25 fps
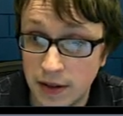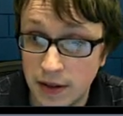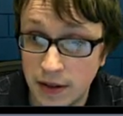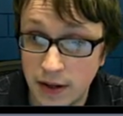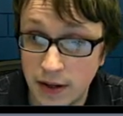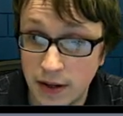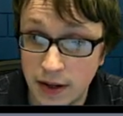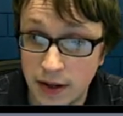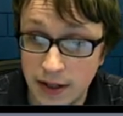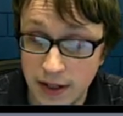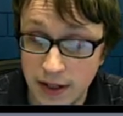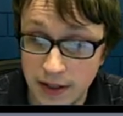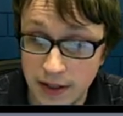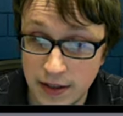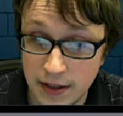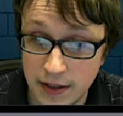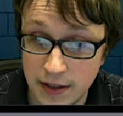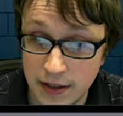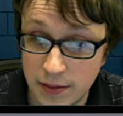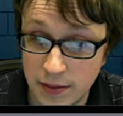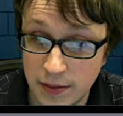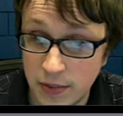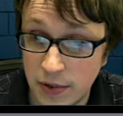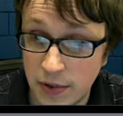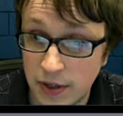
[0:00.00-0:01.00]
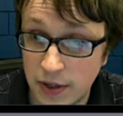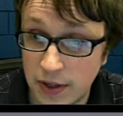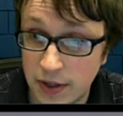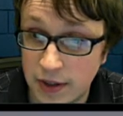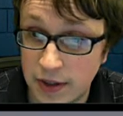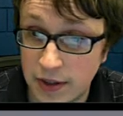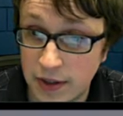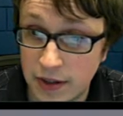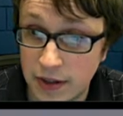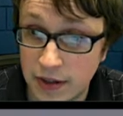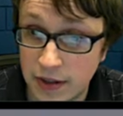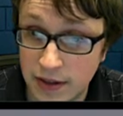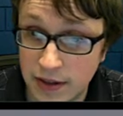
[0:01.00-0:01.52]
All you got to do is plug in
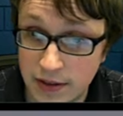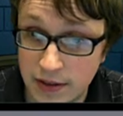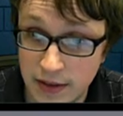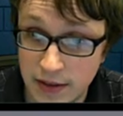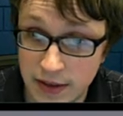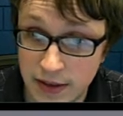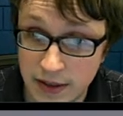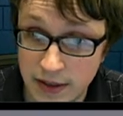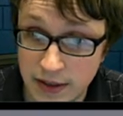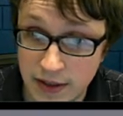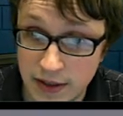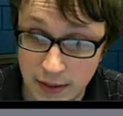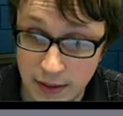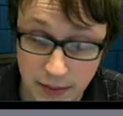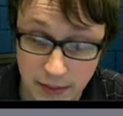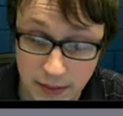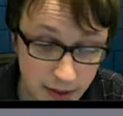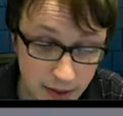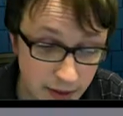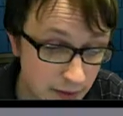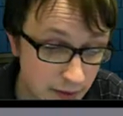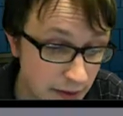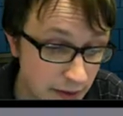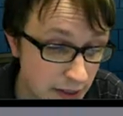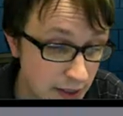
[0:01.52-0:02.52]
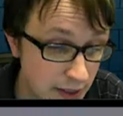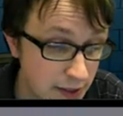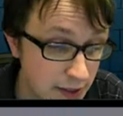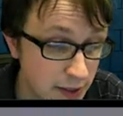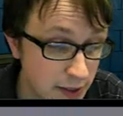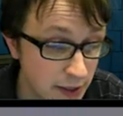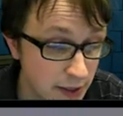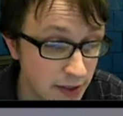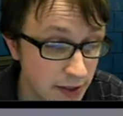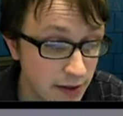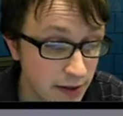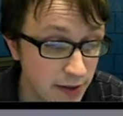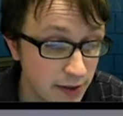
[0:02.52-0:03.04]
the subnet range
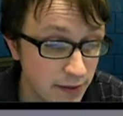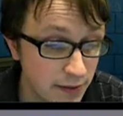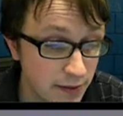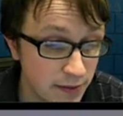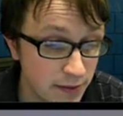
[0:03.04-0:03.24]
here.